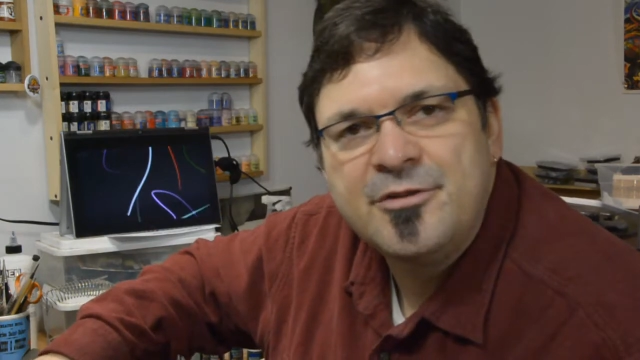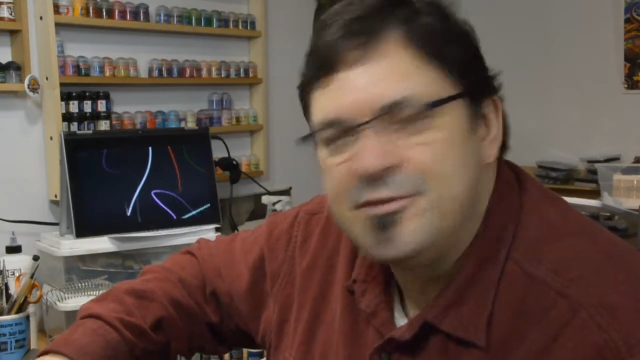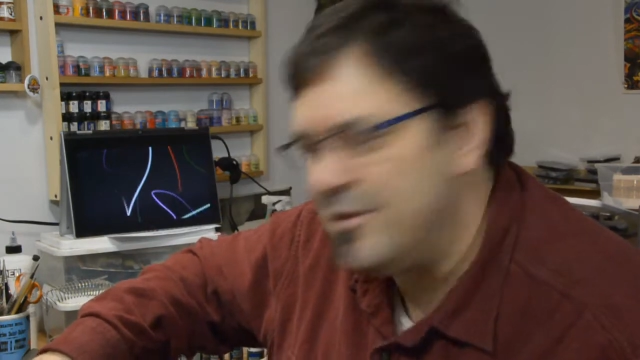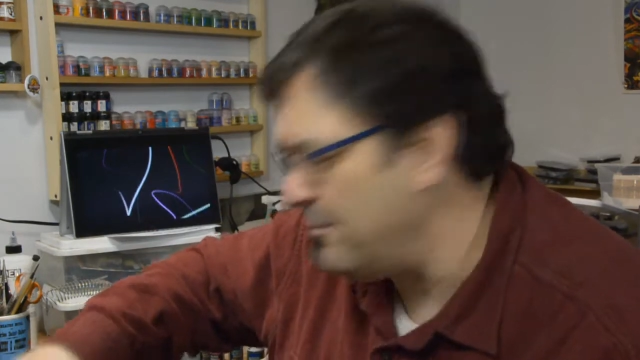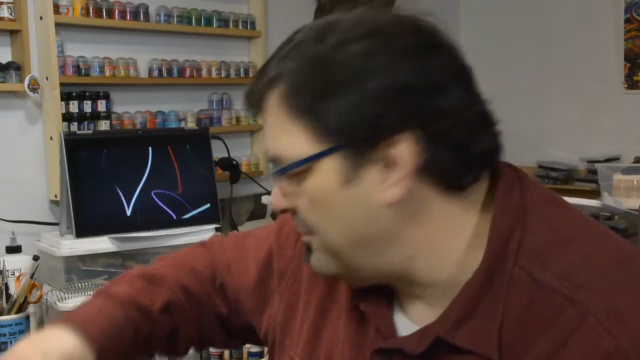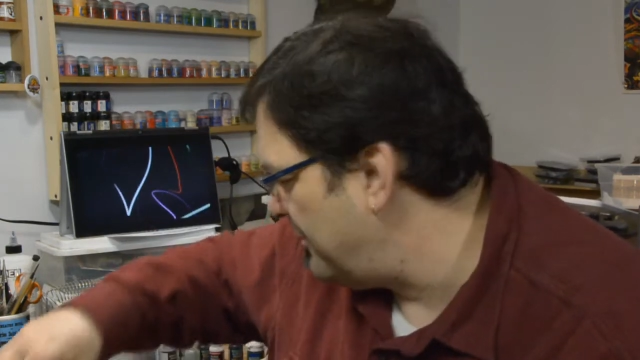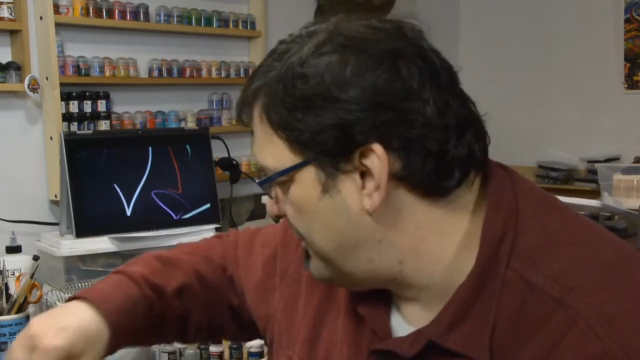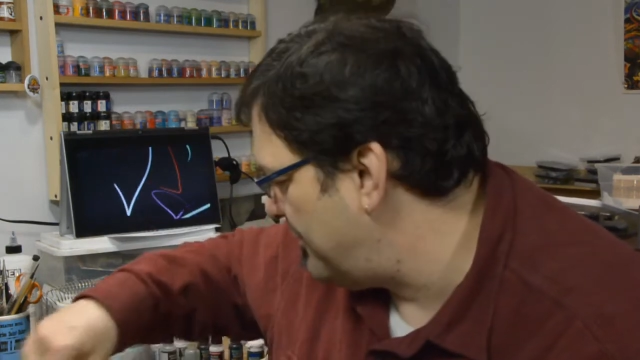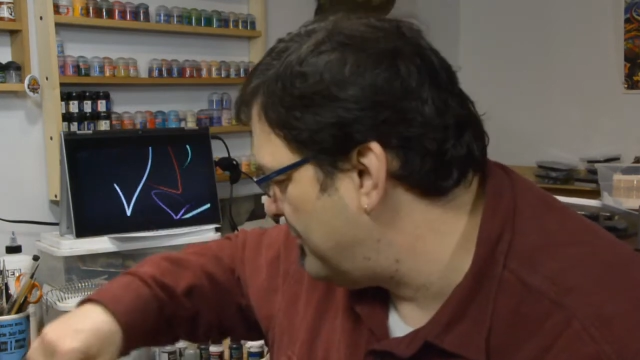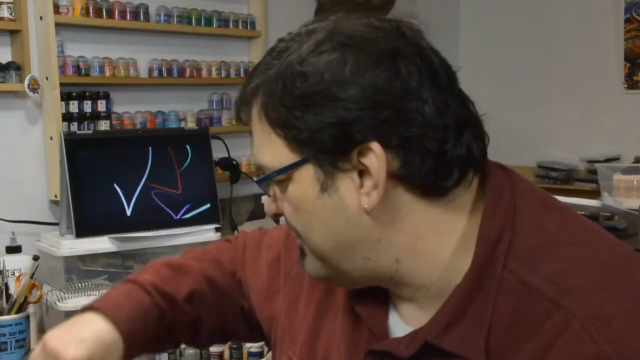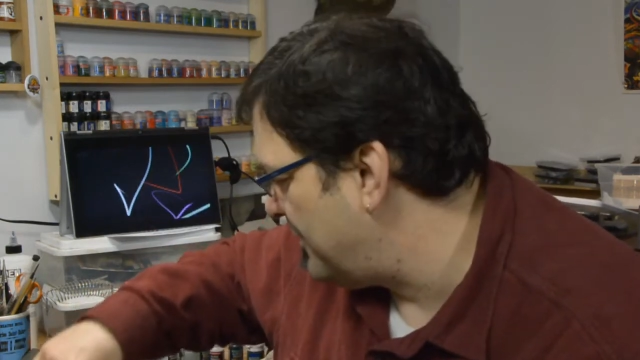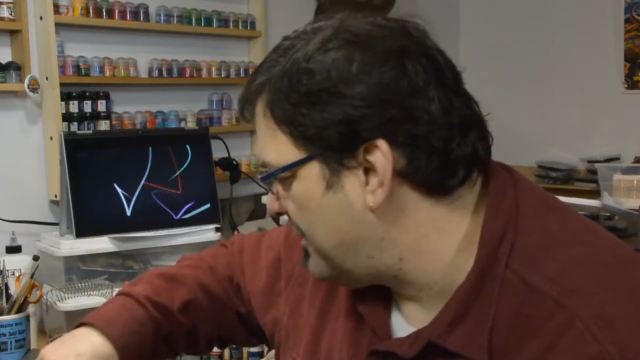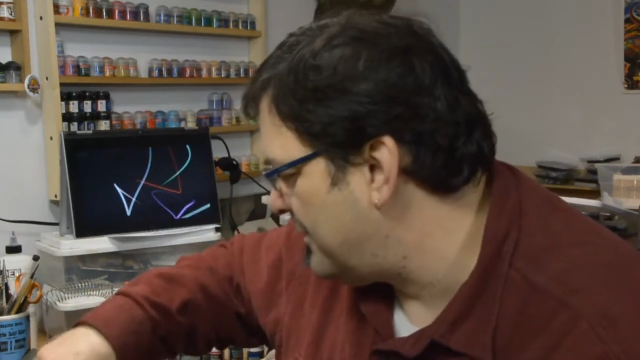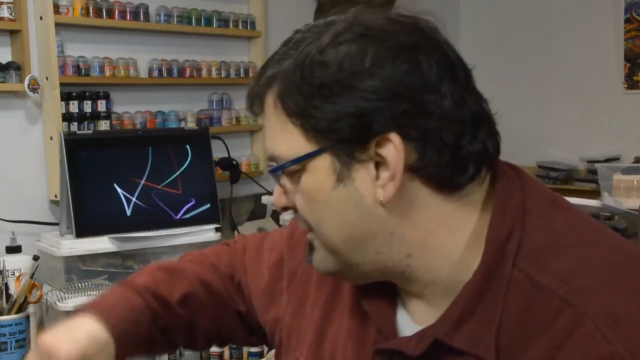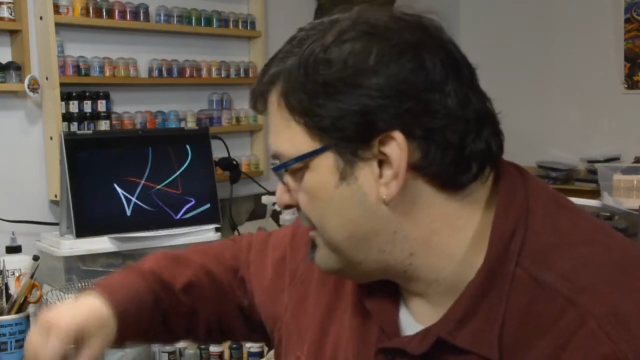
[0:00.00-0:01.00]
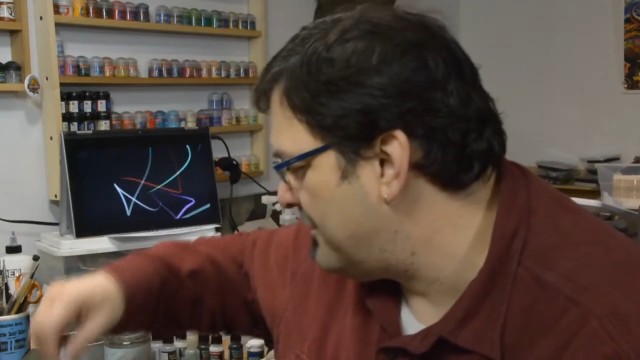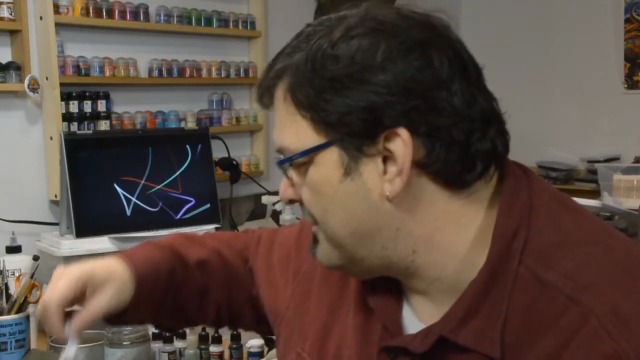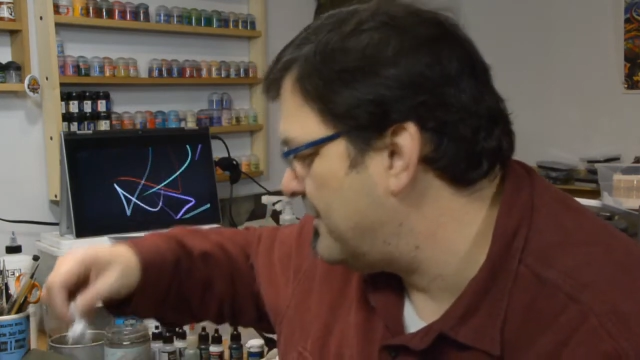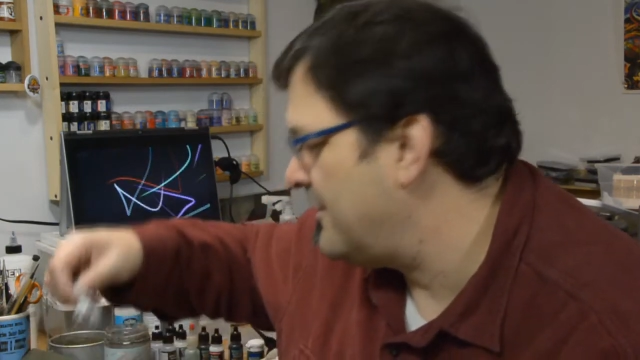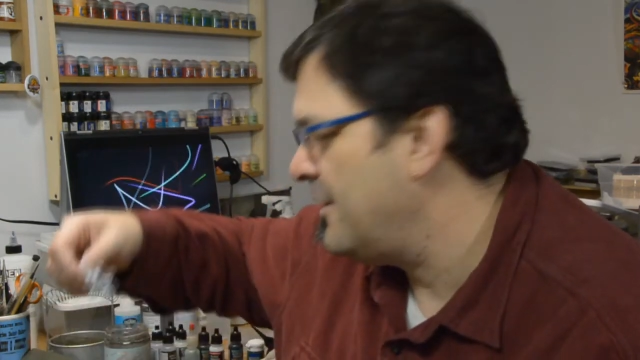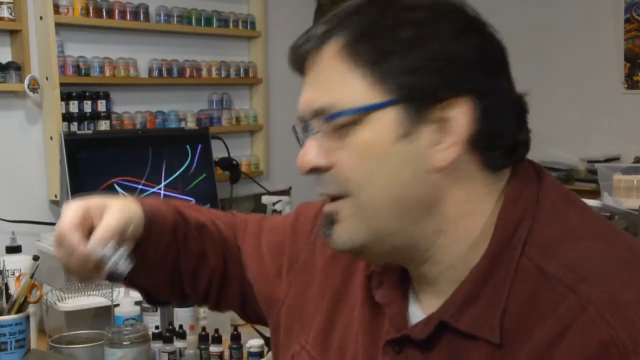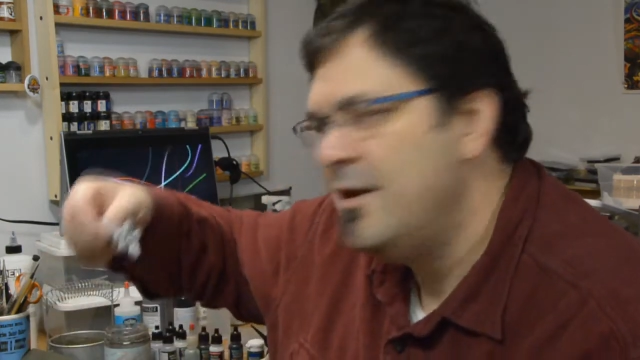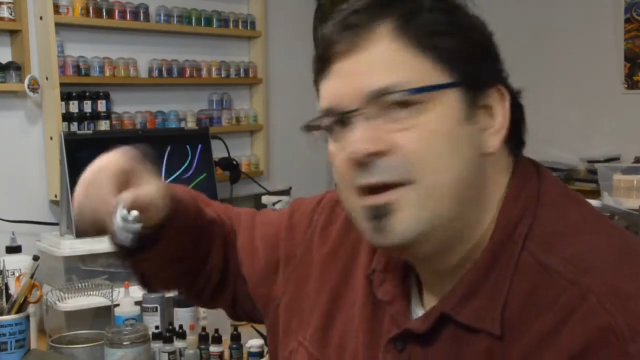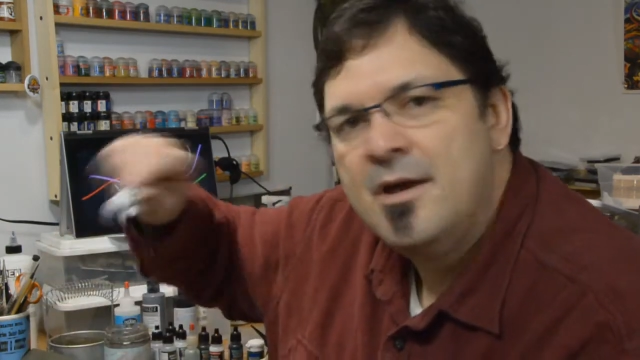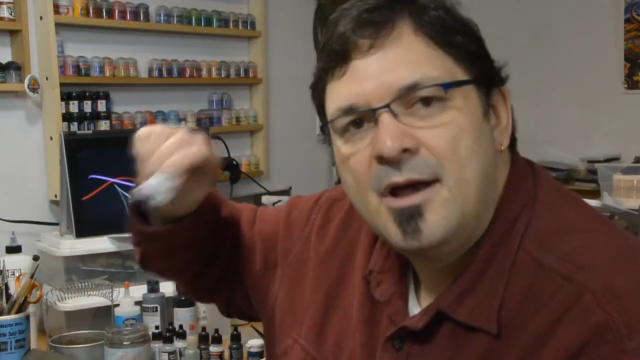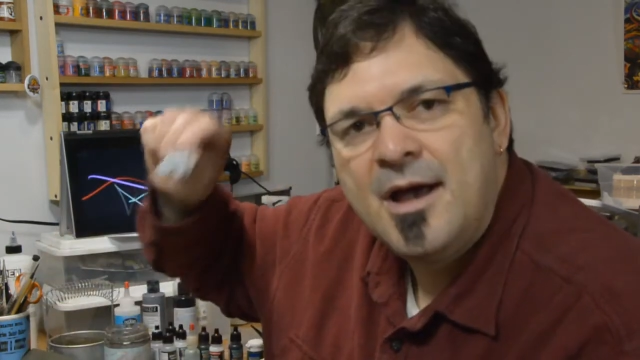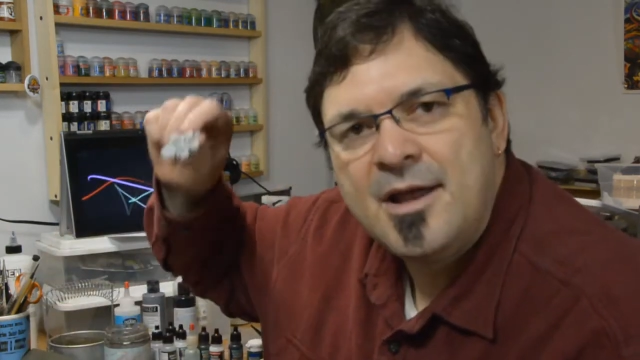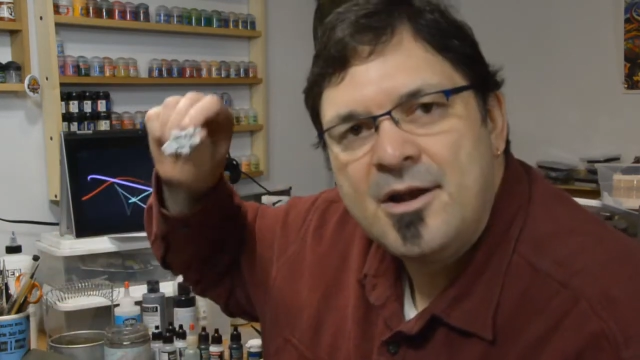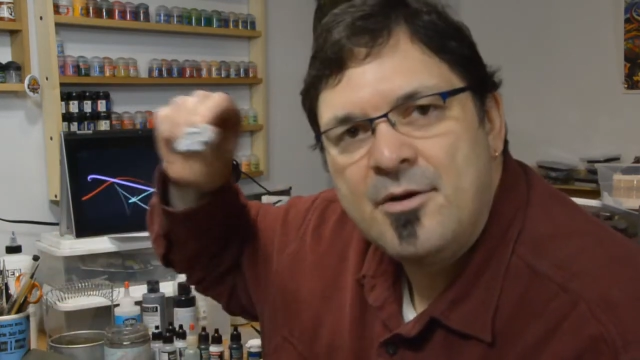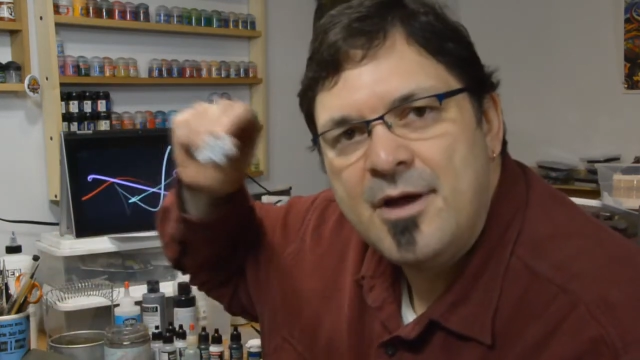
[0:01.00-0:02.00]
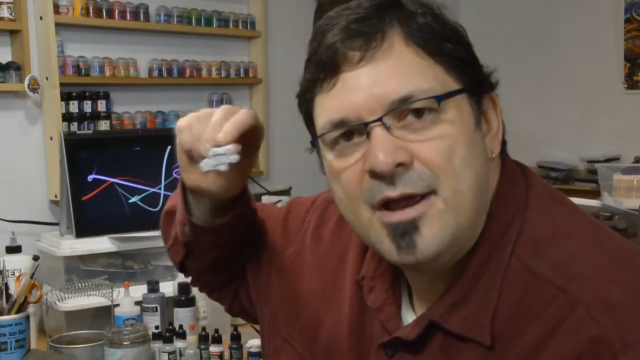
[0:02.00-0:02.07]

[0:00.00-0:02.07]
assemblies, because I don't